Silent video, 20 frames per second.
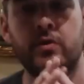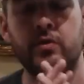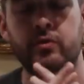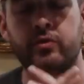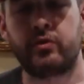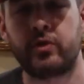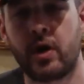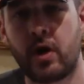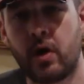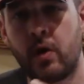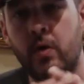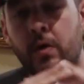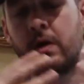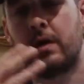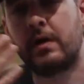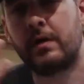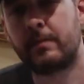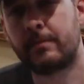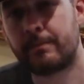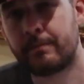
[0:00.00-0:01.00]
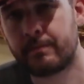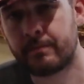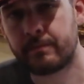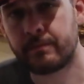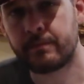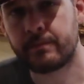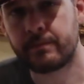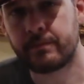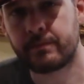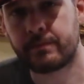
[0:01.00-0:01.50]
So,
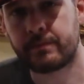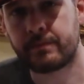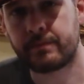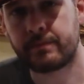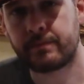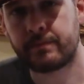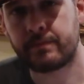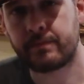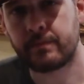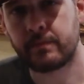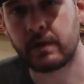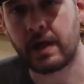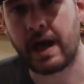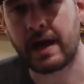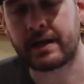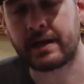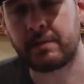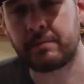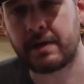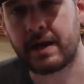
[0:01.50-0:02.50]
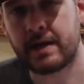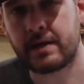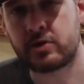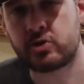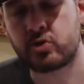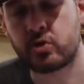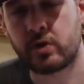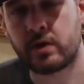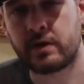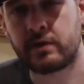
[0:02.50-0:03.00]
locking miter
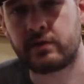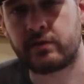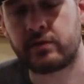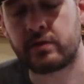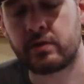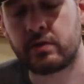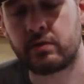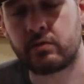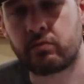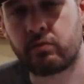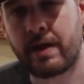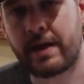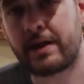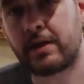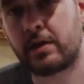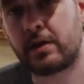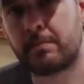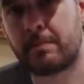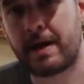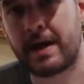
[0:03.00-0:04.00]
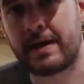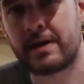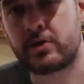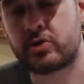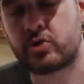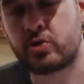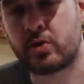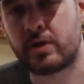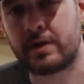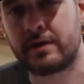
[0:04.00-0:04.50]
joints, regular miter
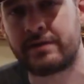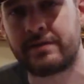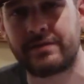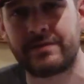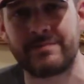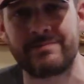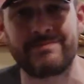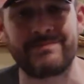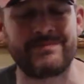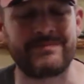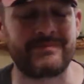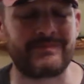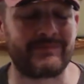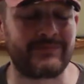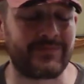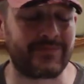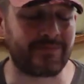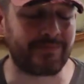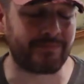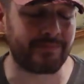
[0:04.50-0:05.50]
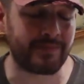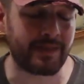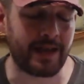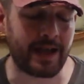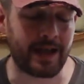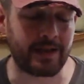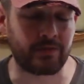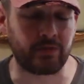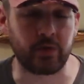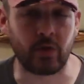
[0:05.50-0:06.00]
joints,
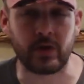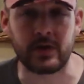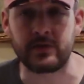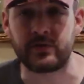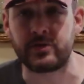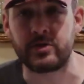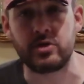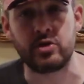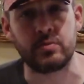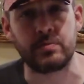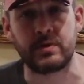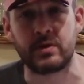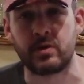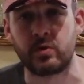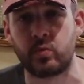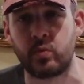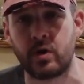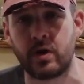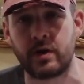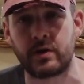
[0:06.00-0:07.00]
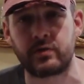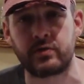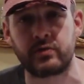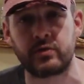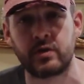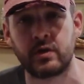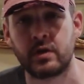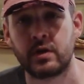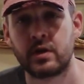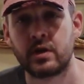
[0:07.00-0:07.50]
as long as the humidor
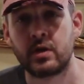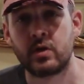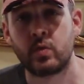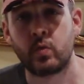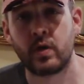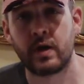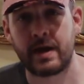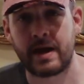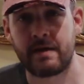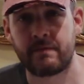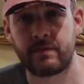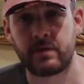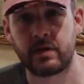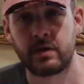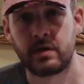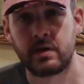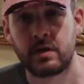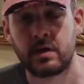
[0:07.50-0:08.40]
works, whatever.